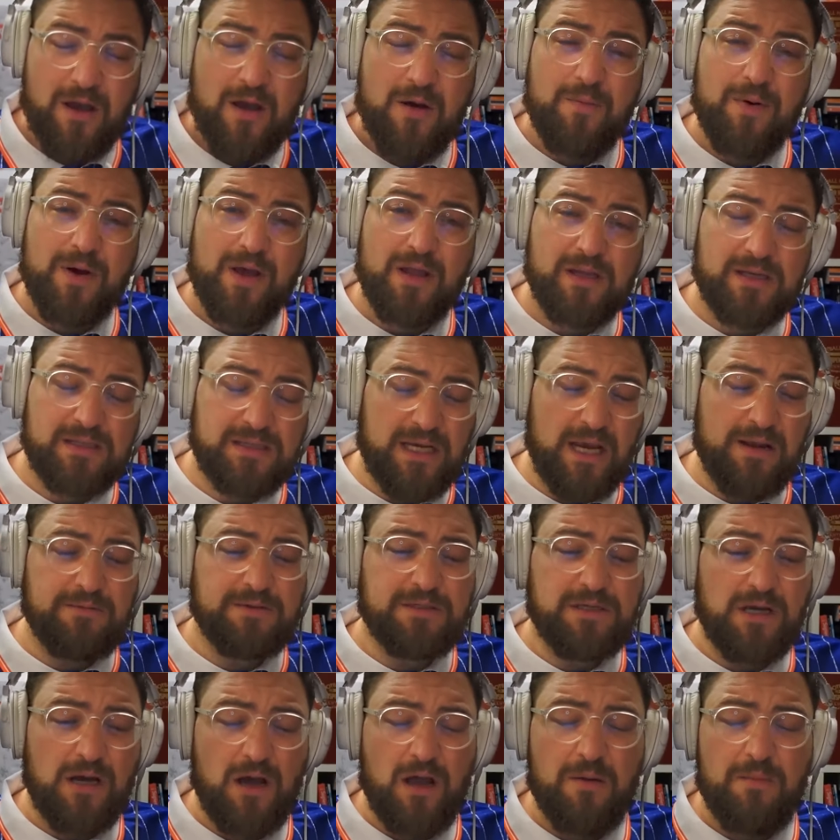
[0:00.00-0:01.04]
But at the same
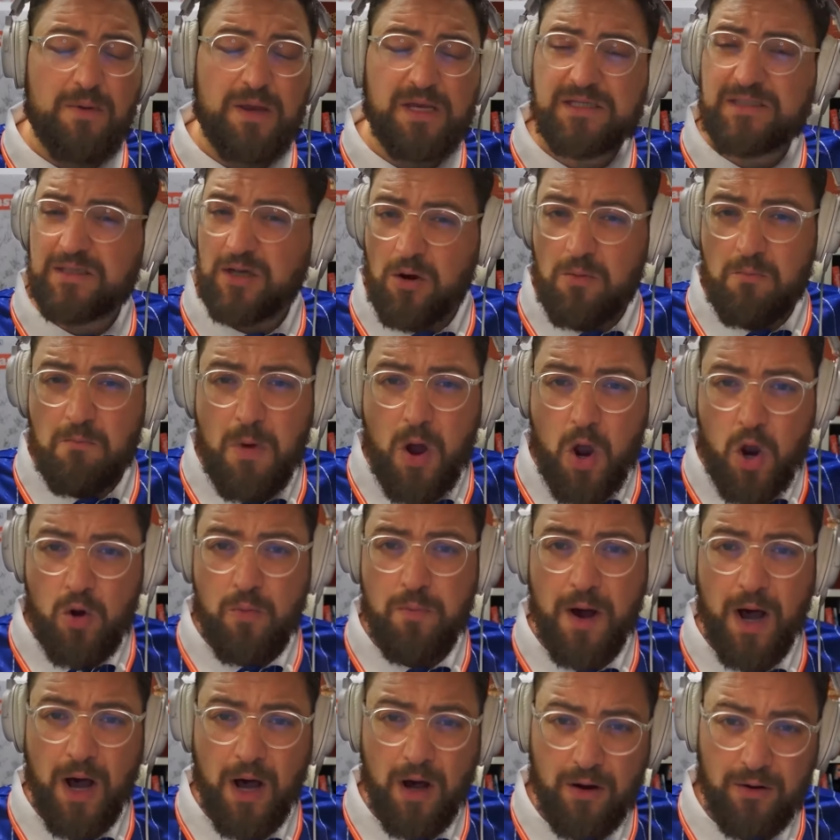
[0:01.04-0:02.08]
time, he's so
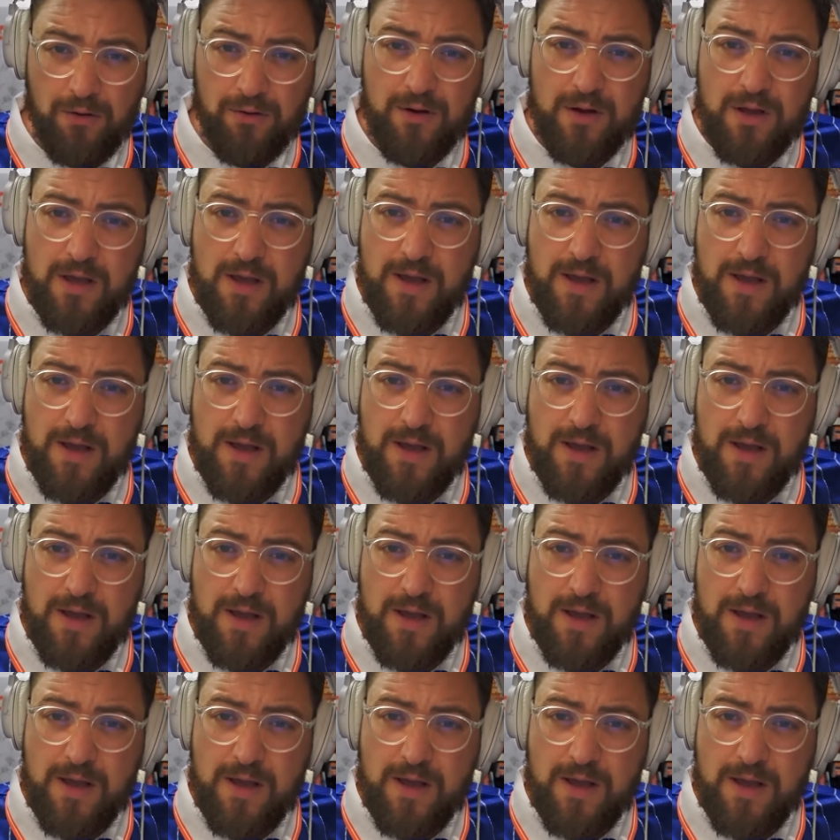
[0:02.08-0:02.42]
mobile.